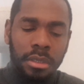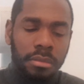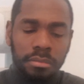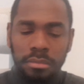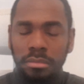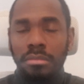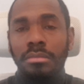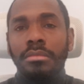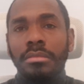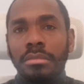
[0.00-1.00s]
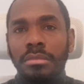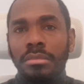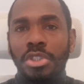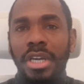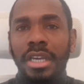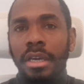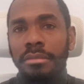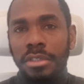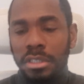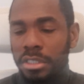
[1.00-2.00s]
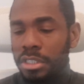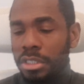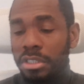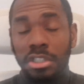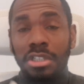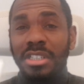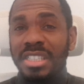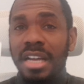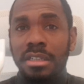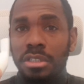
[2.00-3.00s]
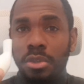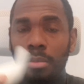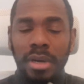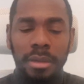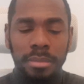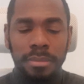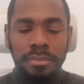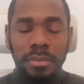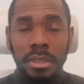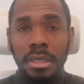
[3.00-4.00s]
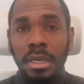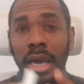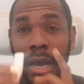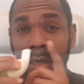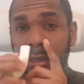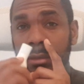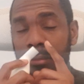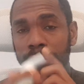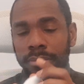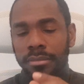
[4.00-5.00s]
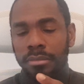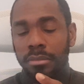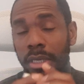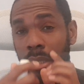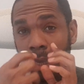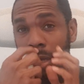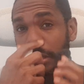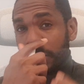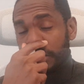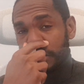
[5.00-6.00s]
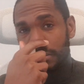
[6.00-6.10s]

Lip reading: Shake it, you can see it's just a standard salt pipe. And inhale,